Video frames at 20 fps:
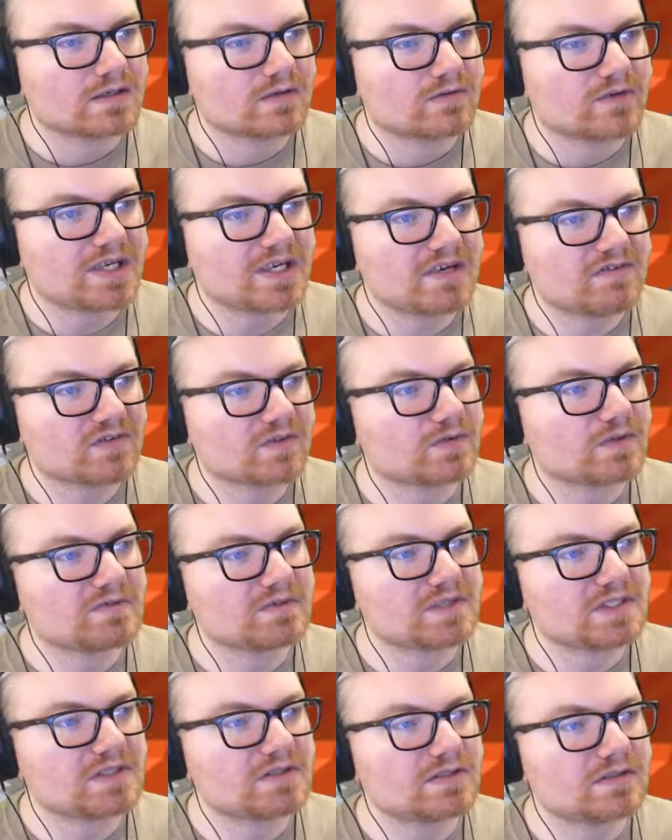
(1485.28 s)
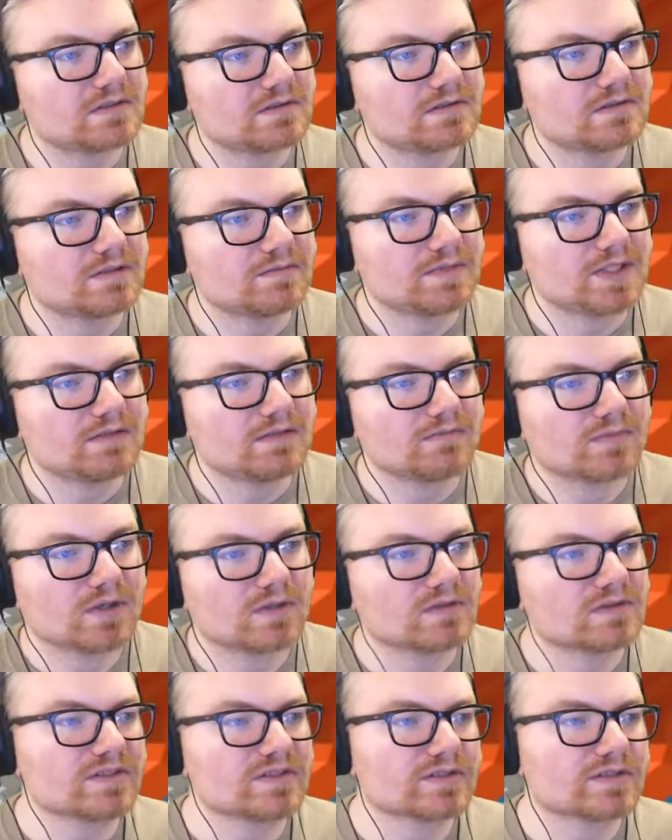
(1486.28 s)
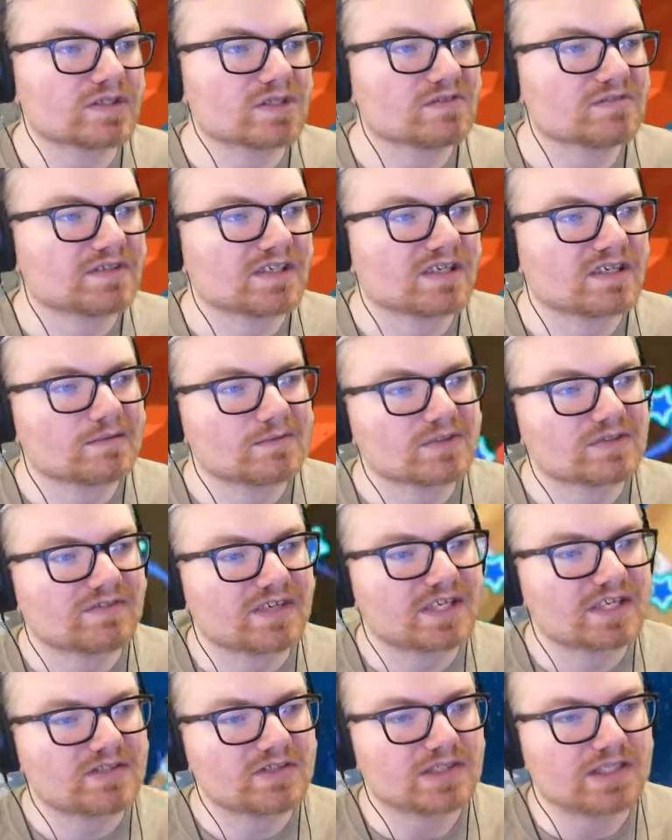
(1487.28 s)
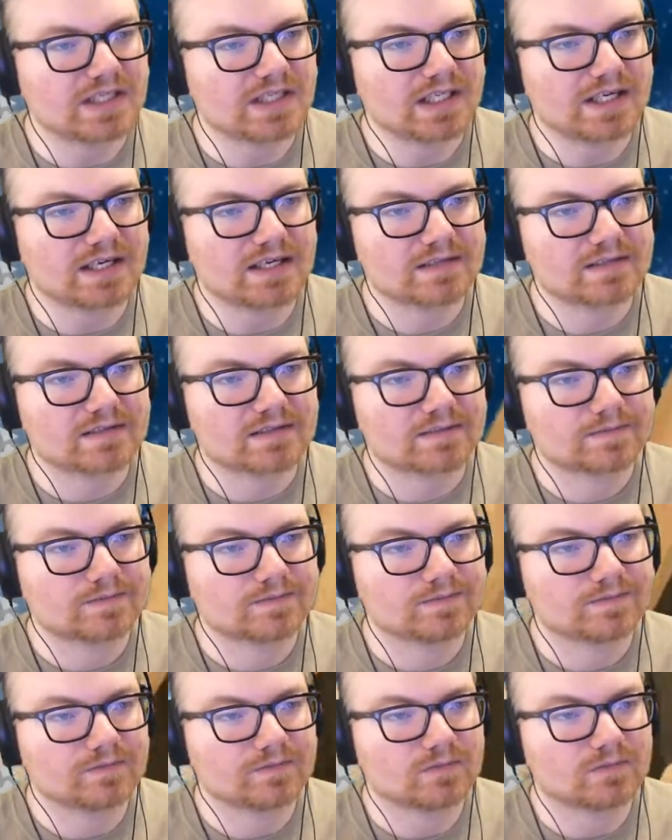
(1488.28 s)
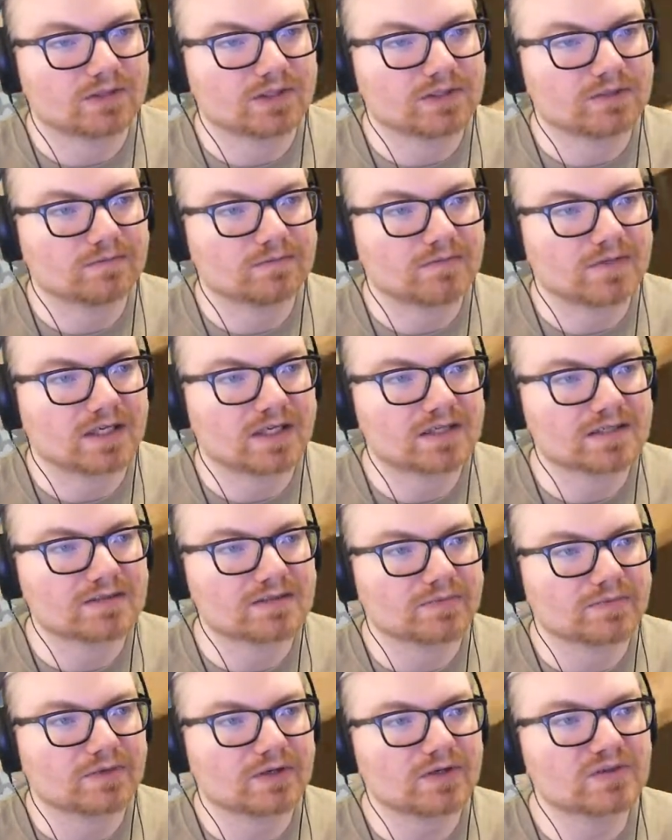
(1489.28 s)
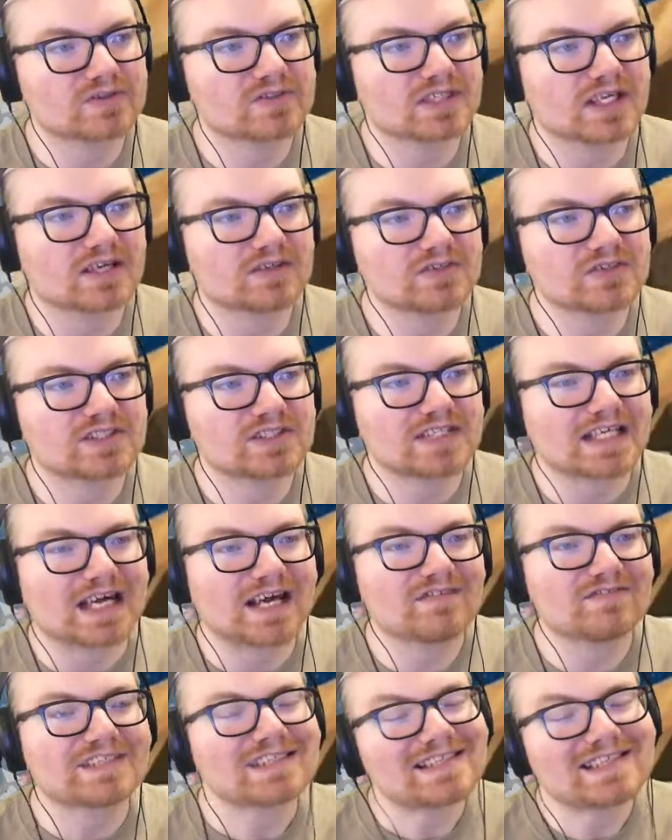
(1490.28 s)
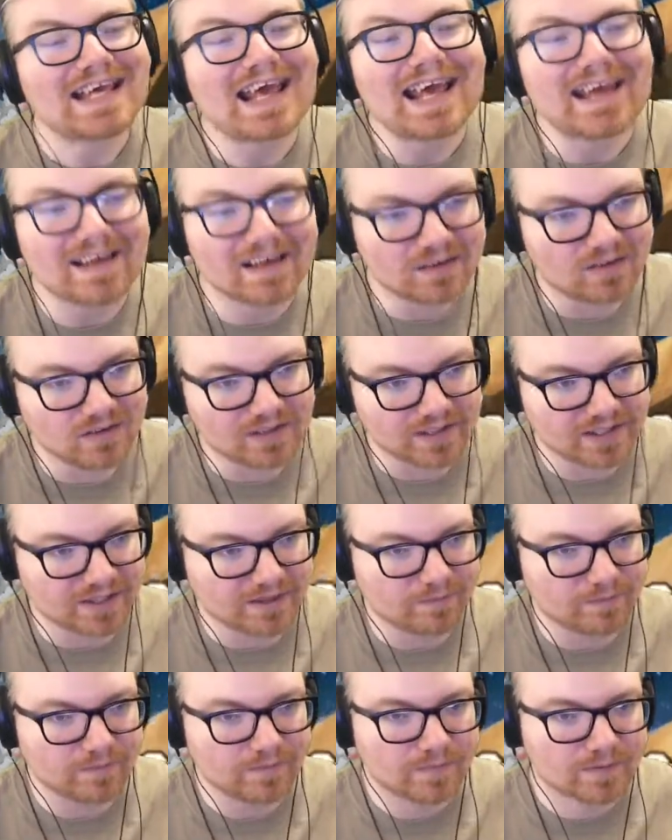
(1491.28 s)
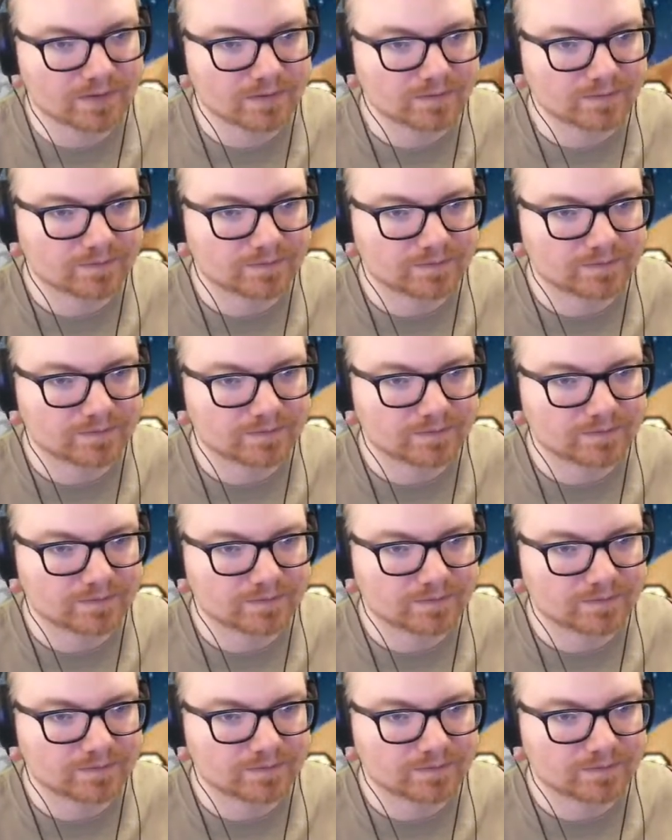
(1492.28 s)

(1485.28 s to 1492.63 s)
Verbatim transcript: Whenever, when we do, a mean mole took over the observation deck. Well, I suppose I'll just have to kill him.